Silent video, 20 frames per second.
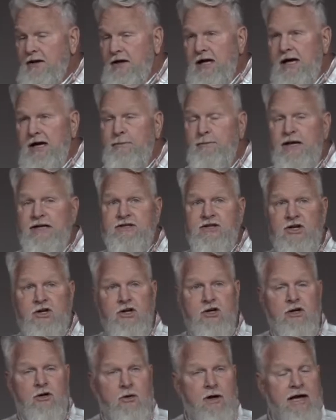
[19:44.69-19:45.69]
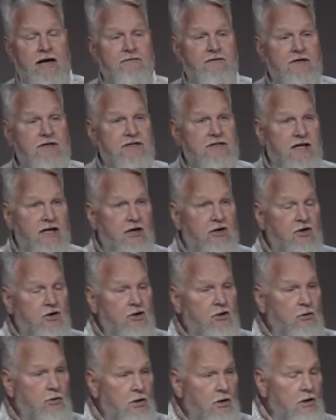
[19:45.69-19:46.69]
God makes a new heavens, a
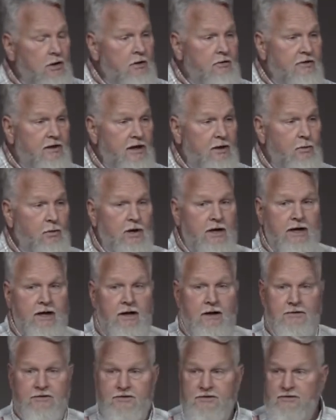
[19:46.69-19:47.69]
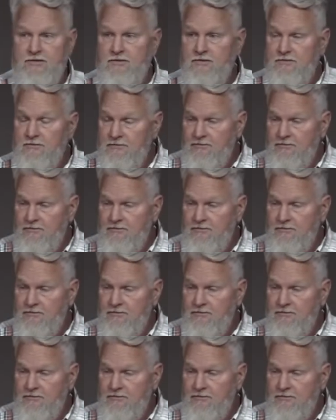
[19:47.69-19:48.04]
new earth, and what else?